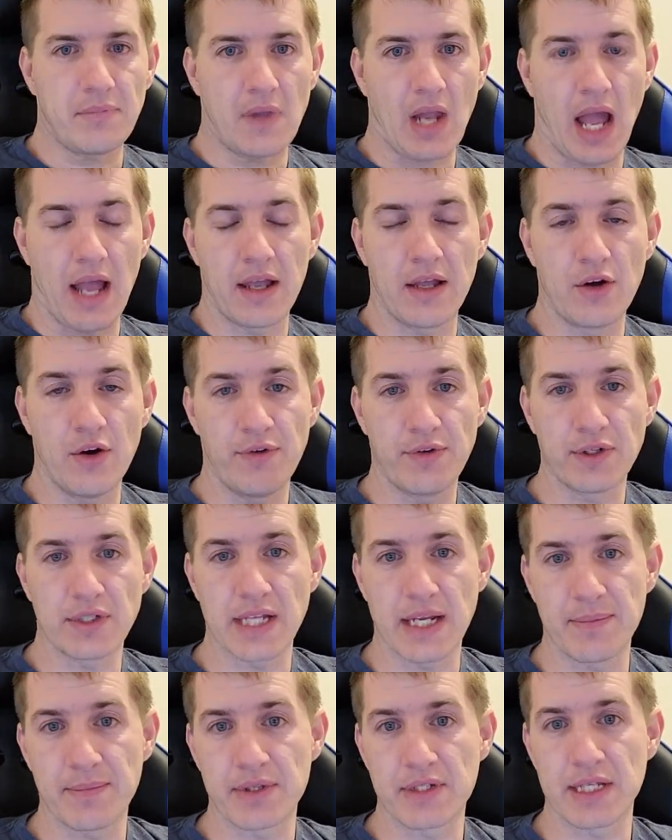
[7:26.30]
I can go for a
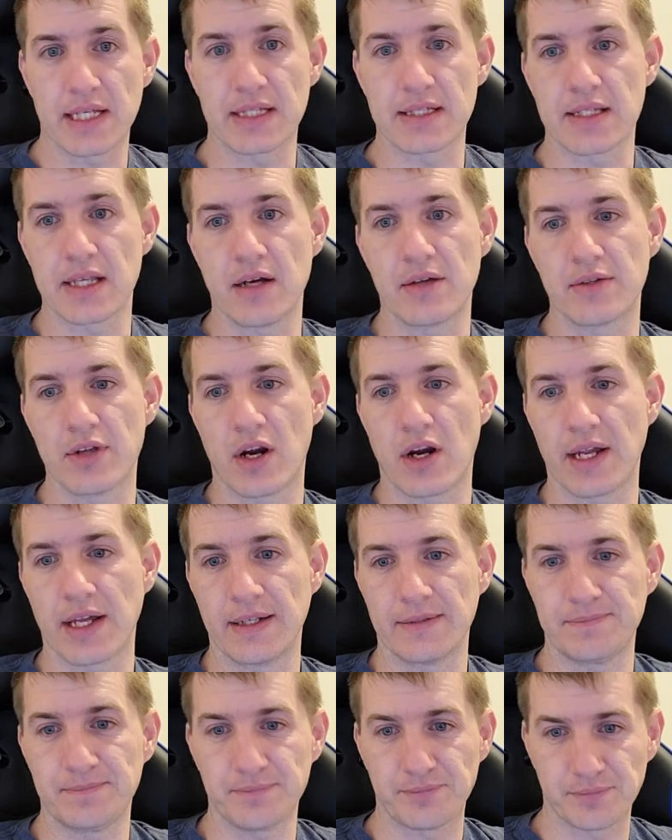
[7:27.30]
10% sell
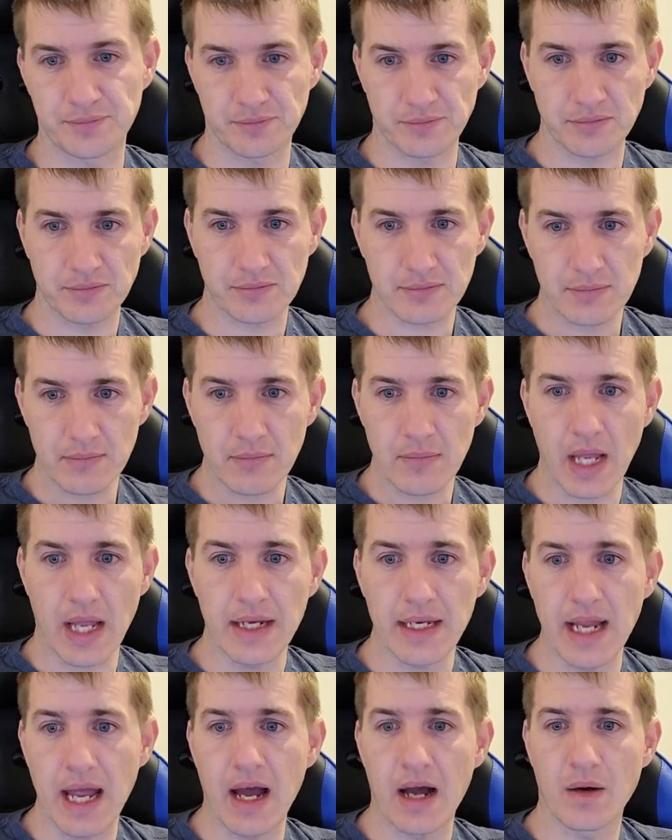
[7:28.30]
target,
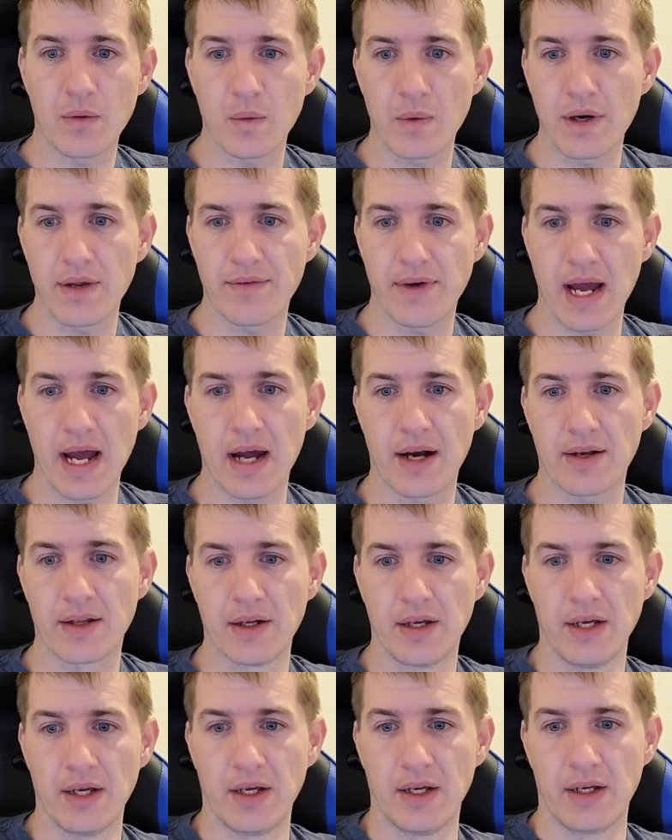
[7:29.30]
and yeah, I would have had
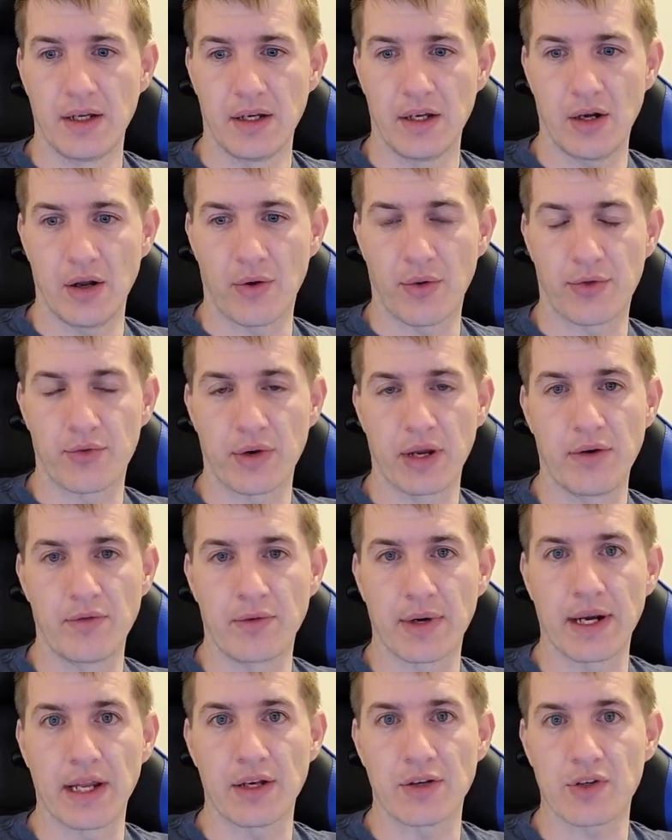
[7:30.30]
3
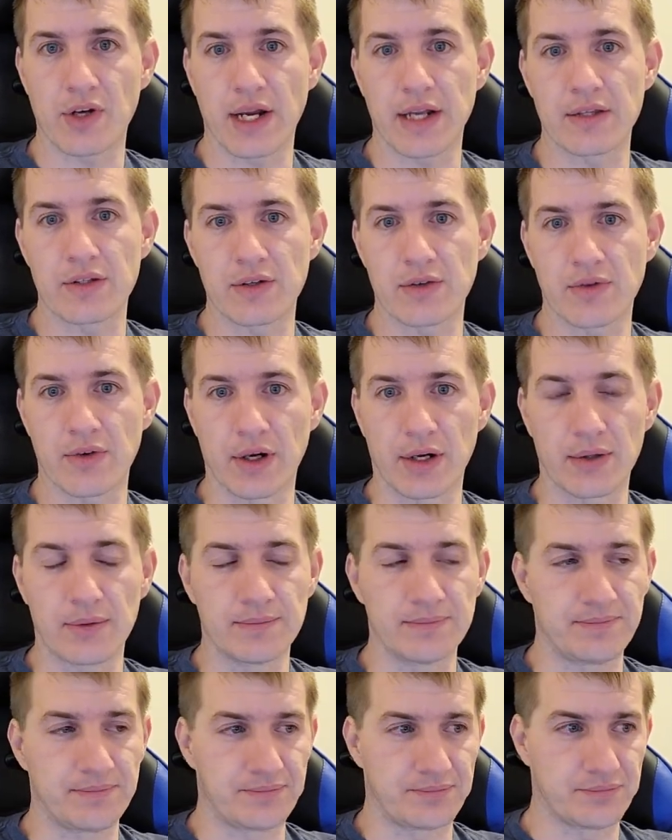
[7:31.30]
winning trades in a
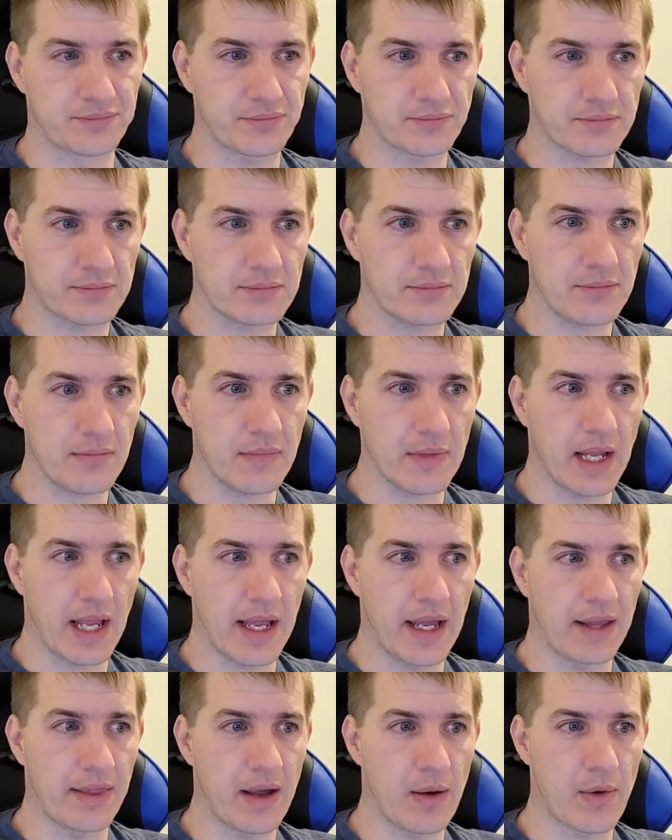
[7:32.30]
row,
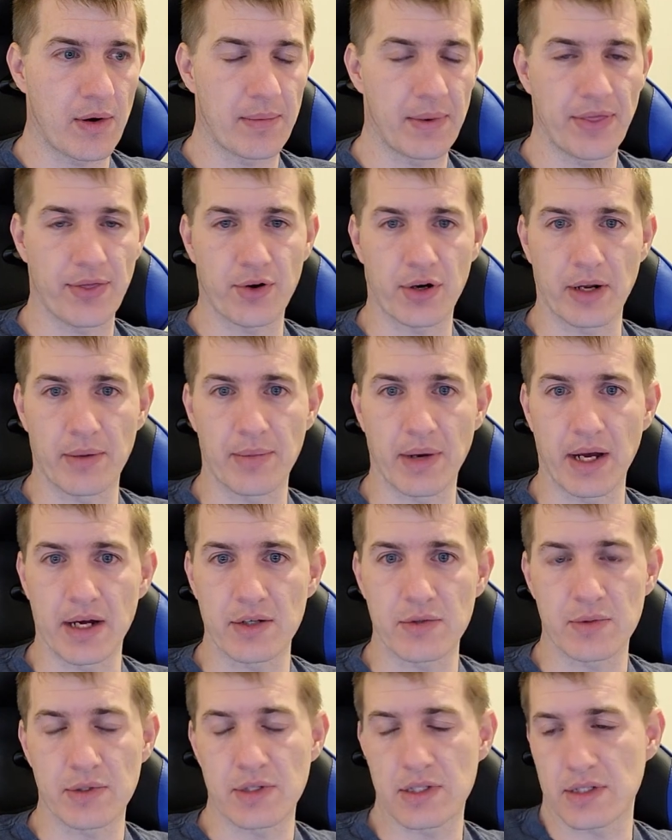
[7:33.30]
and that would have been
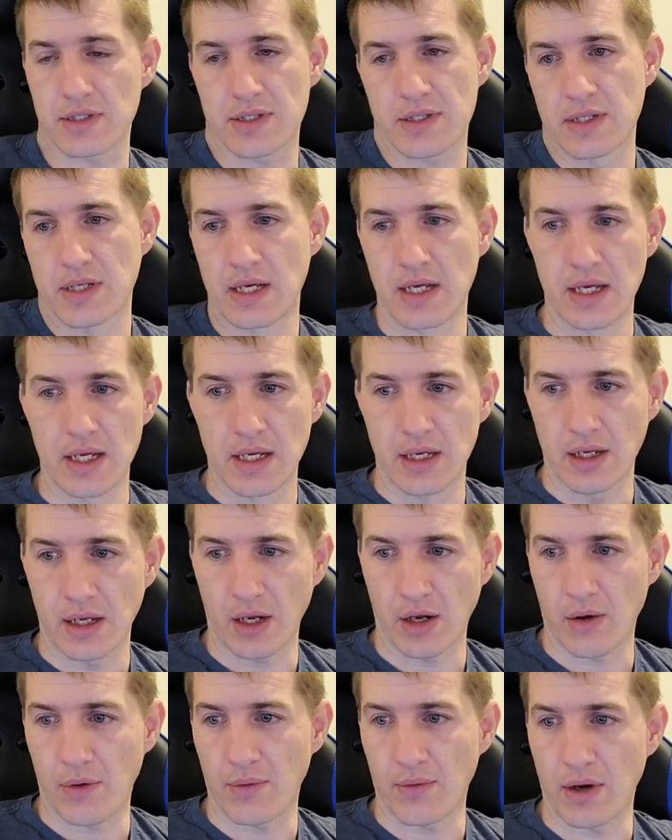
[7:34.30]
$30, which is
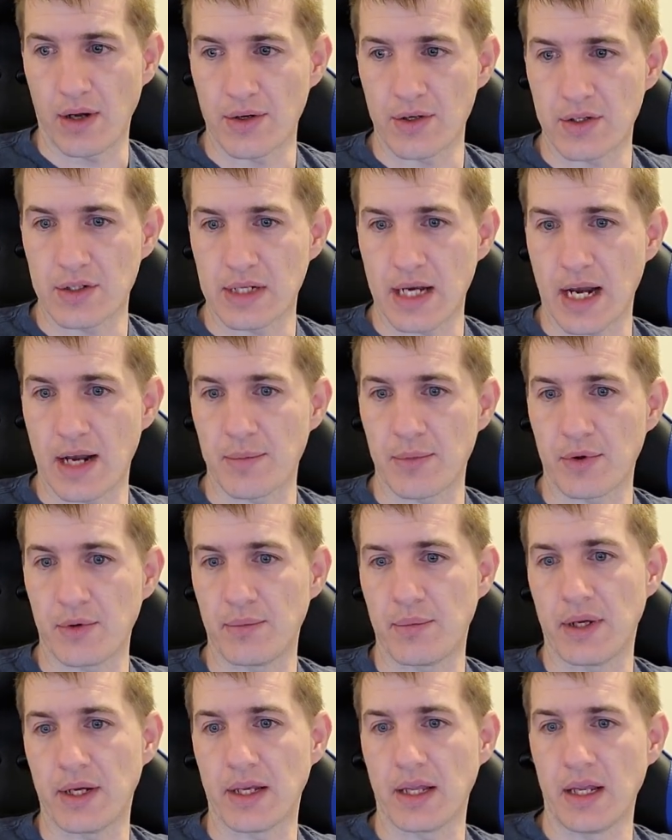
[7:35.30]
understandable.
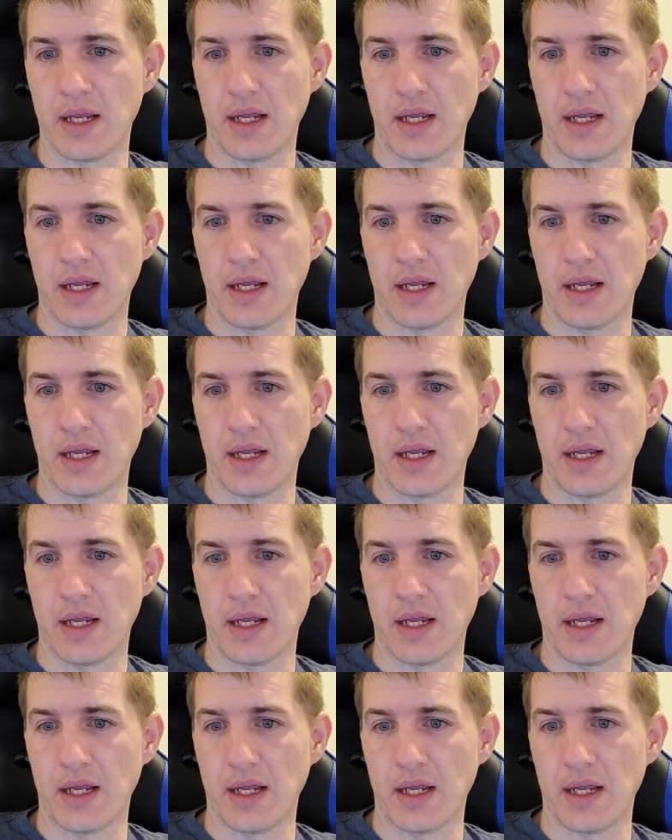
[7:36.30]
But